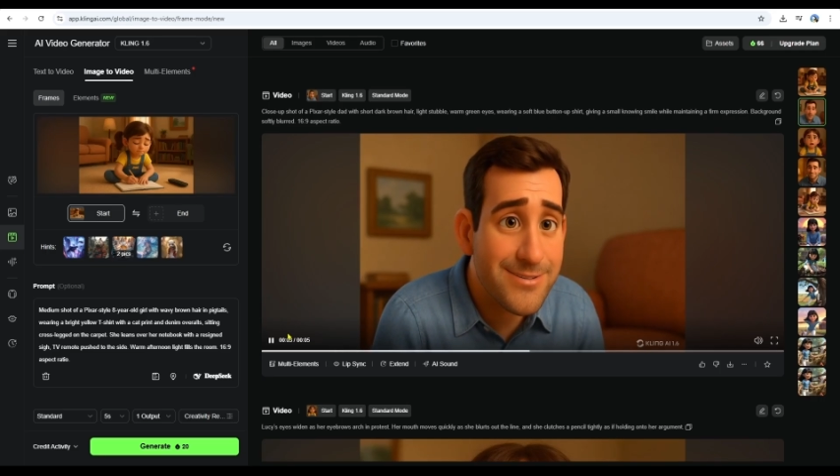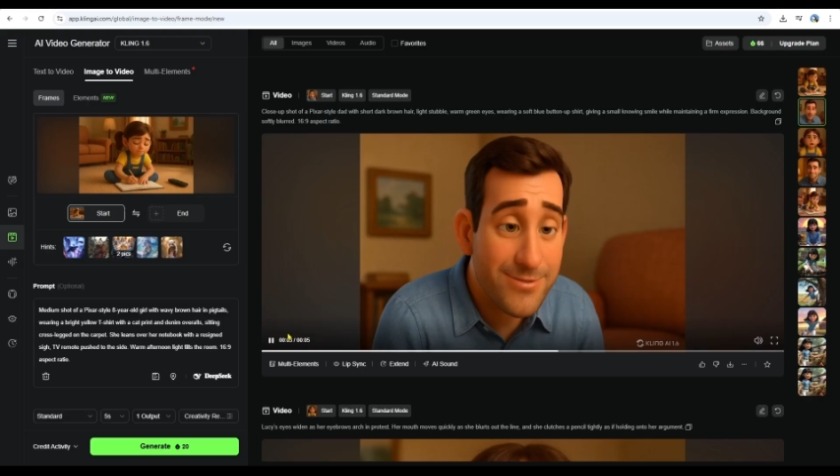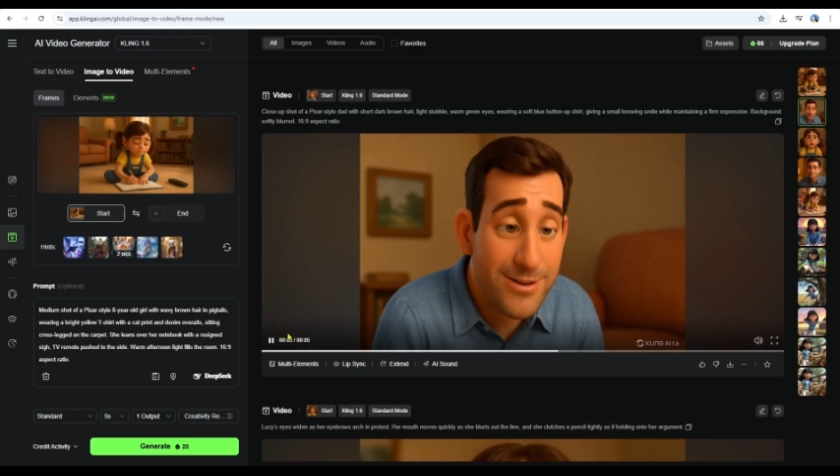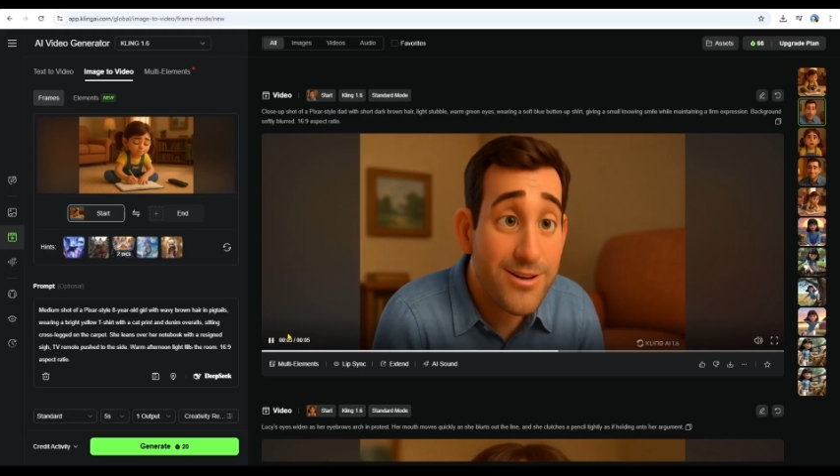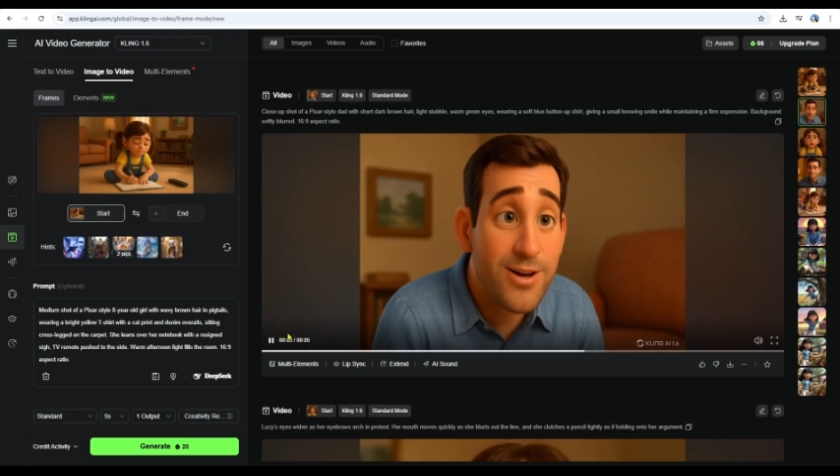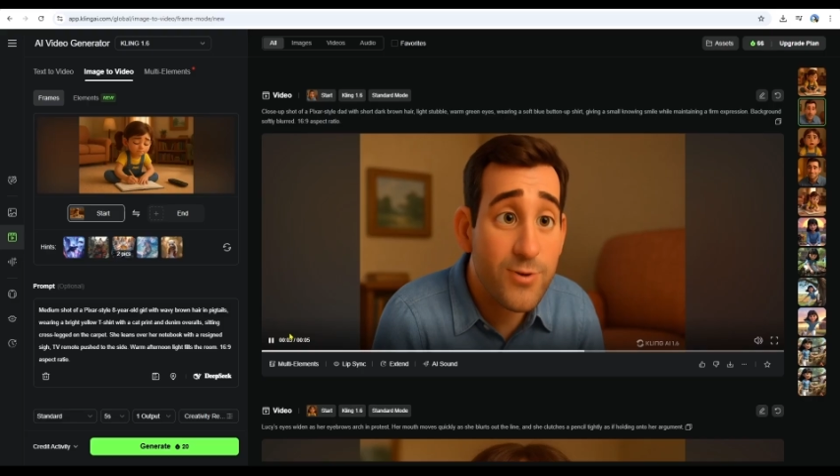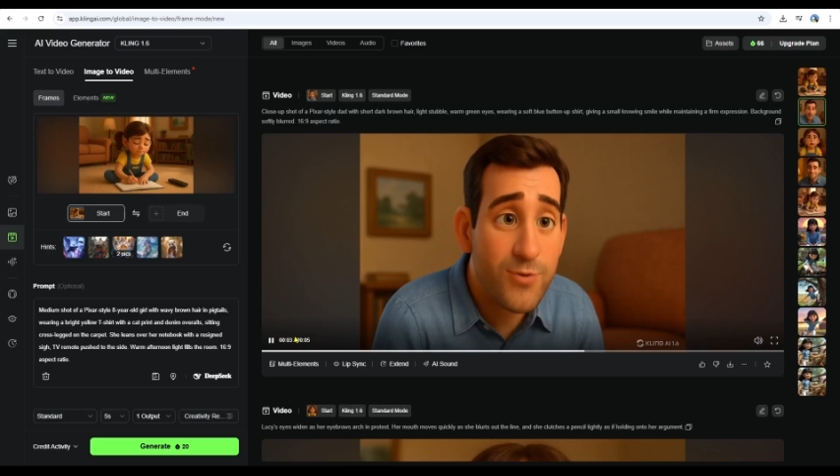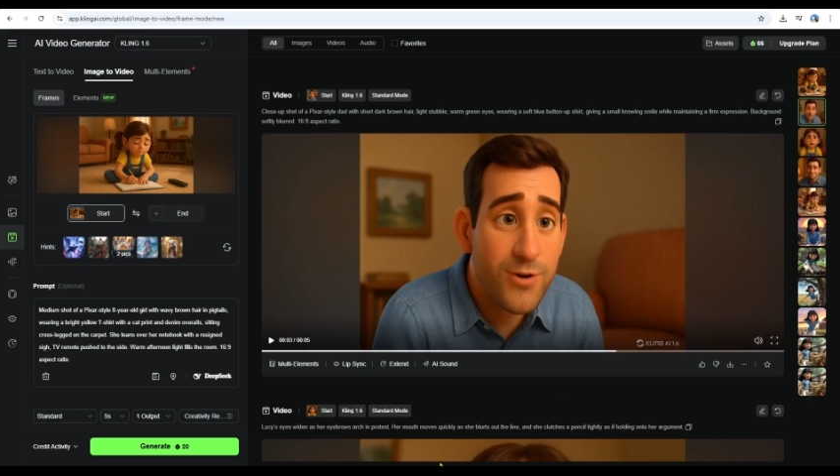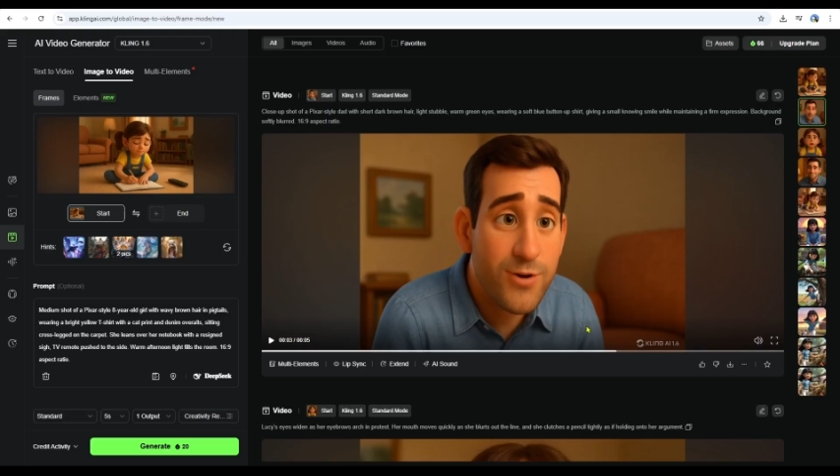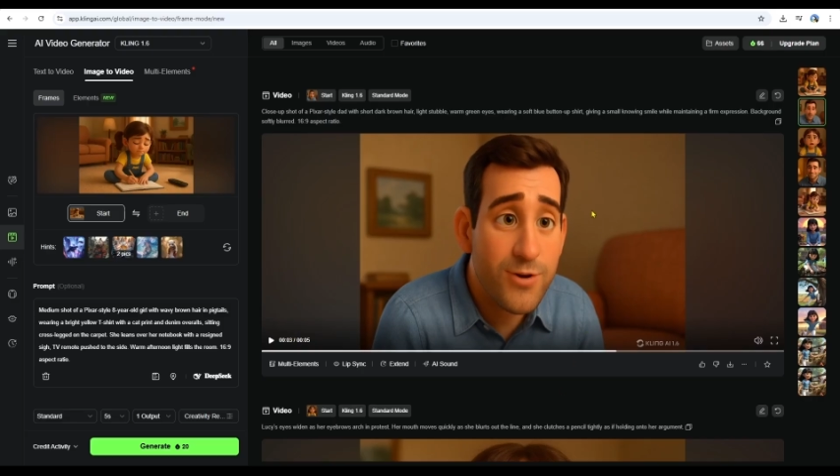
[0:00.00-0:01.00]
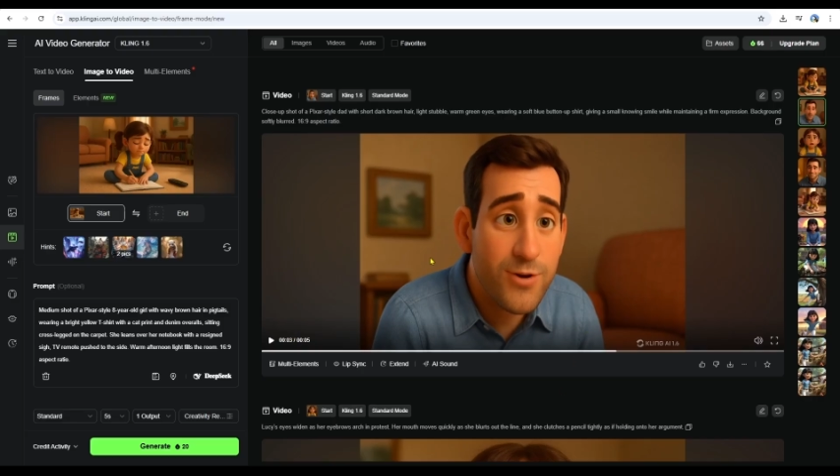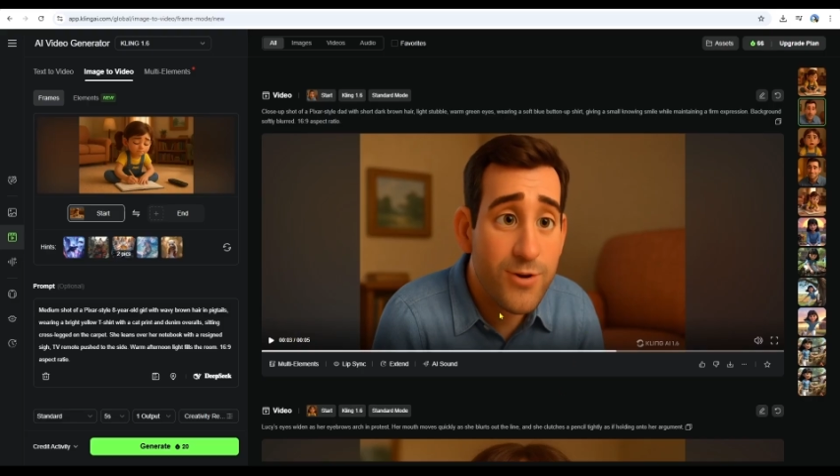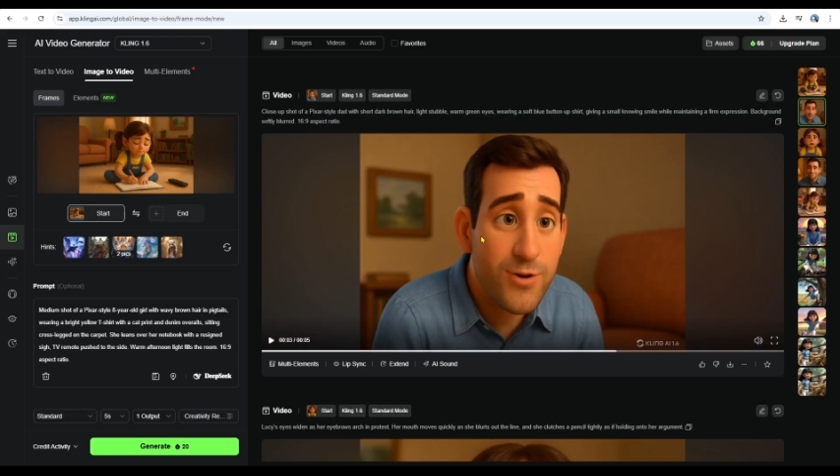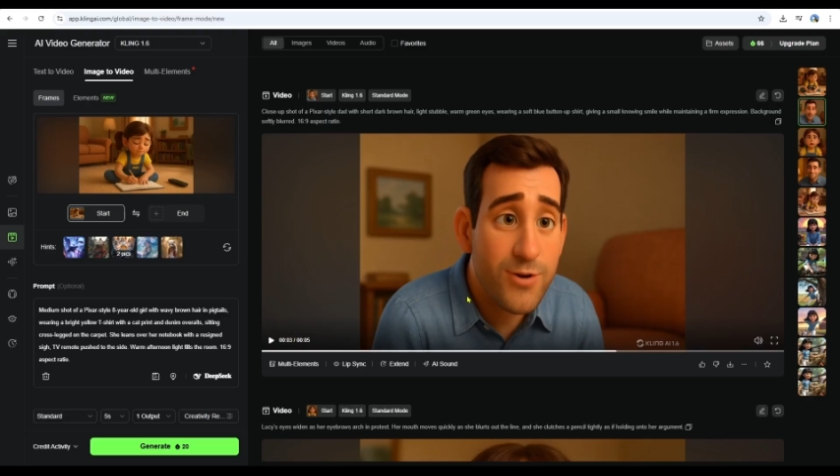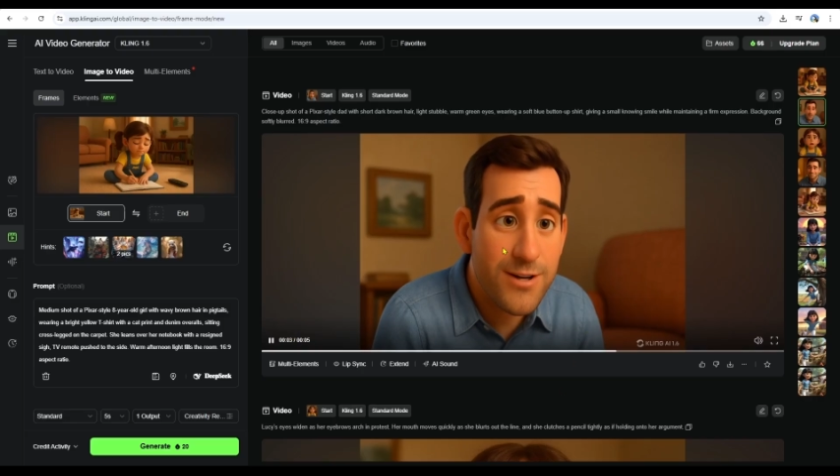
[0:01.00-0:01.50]
On the shot generated
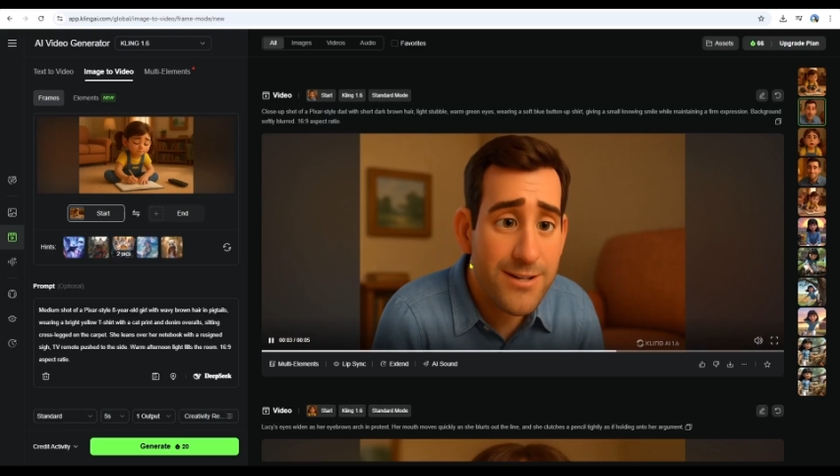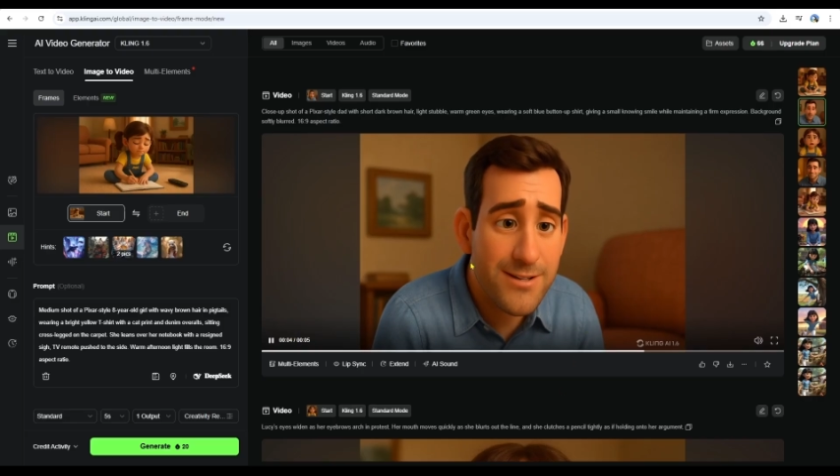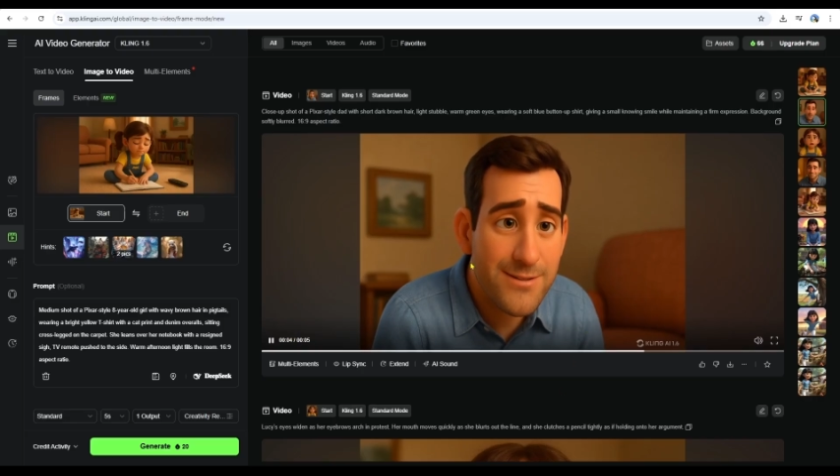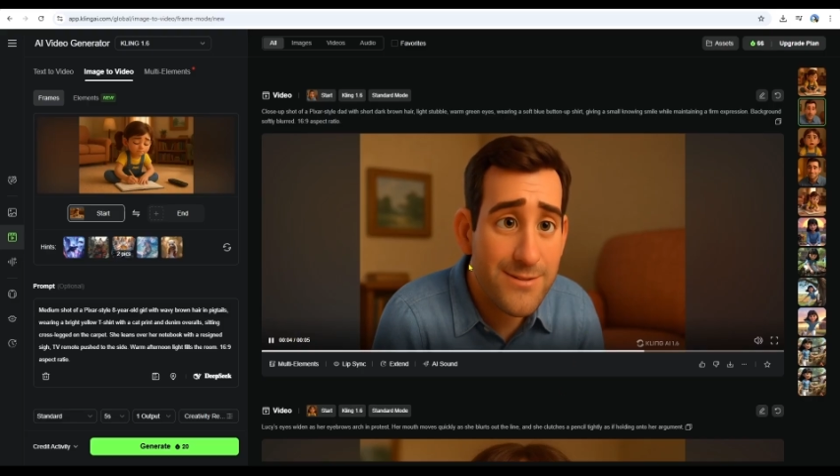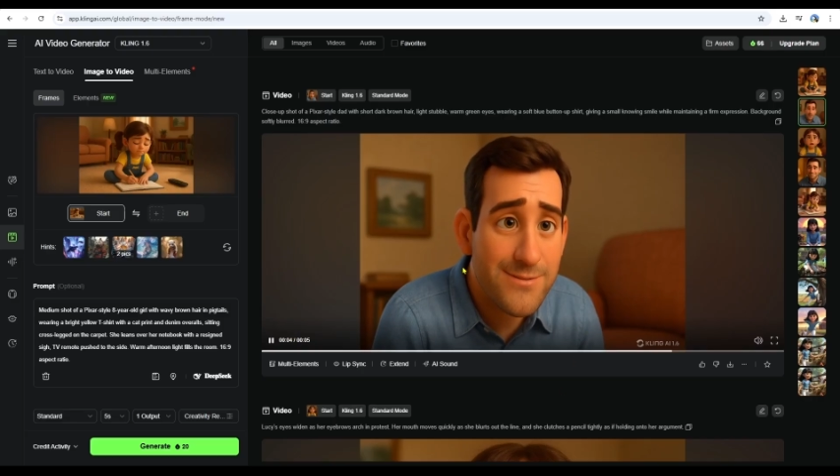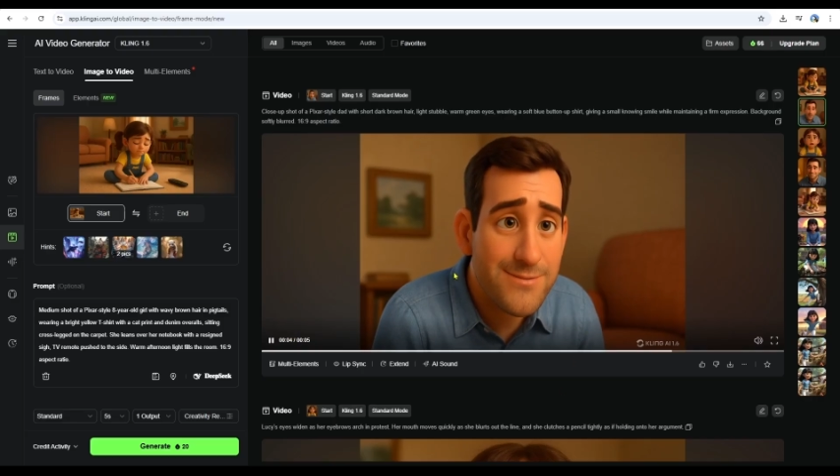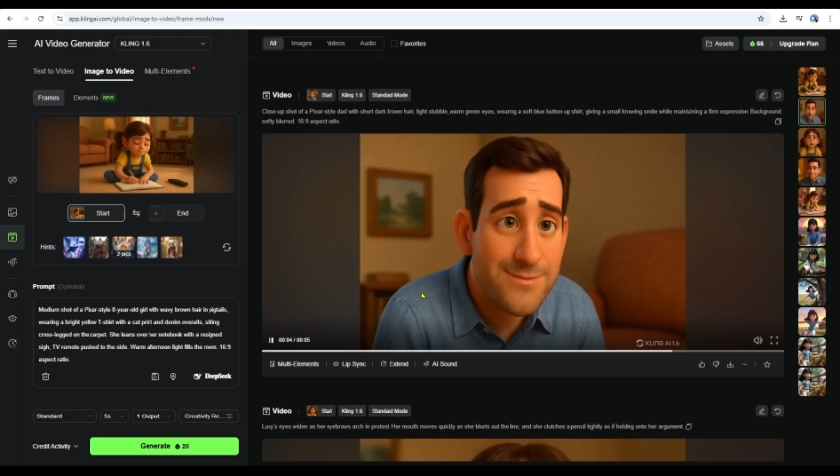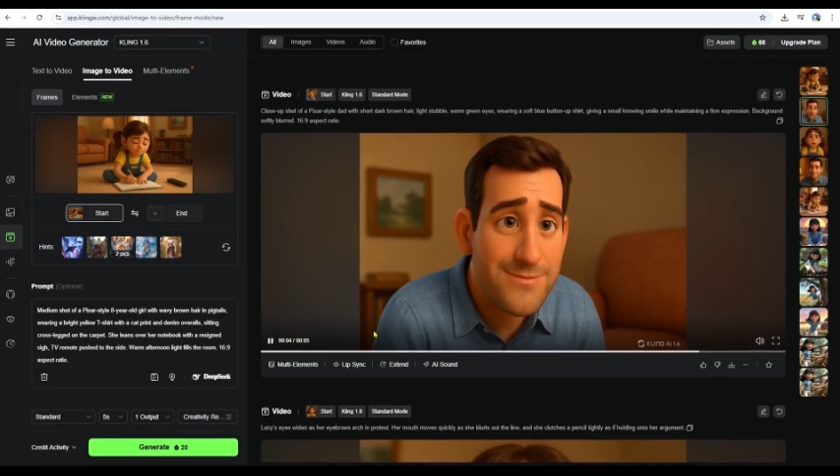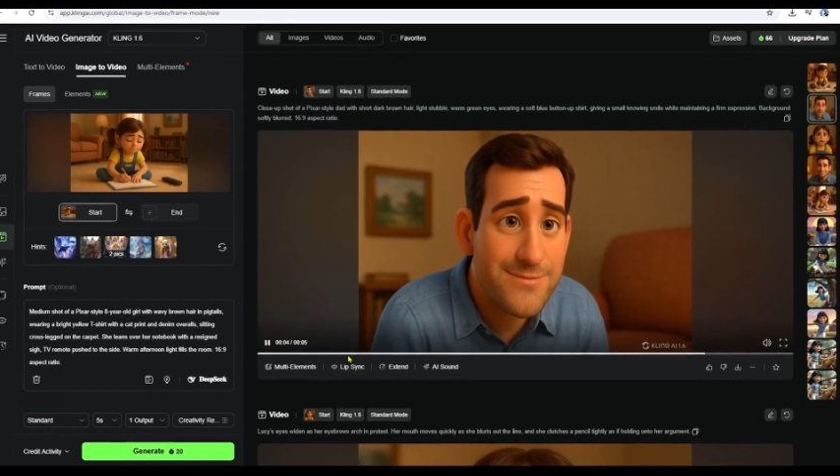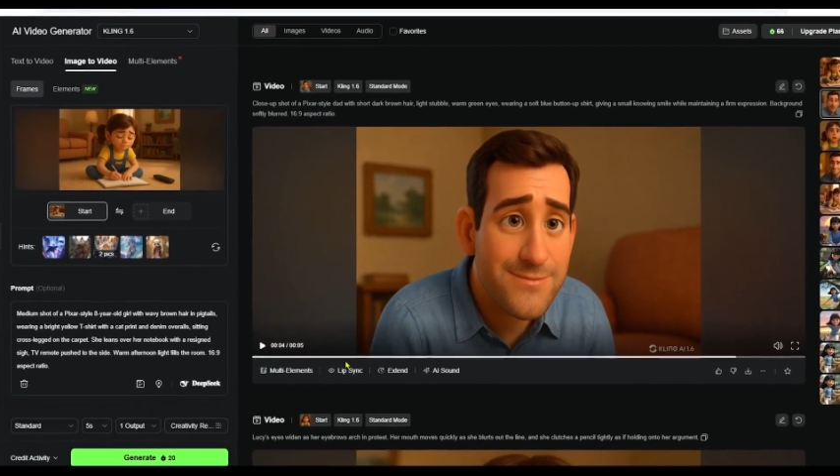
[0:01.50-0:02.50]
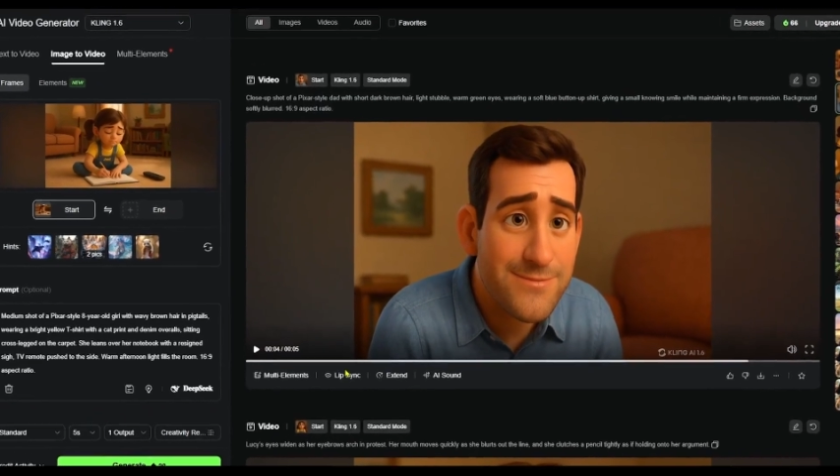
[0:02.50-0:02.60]
by Kling AI,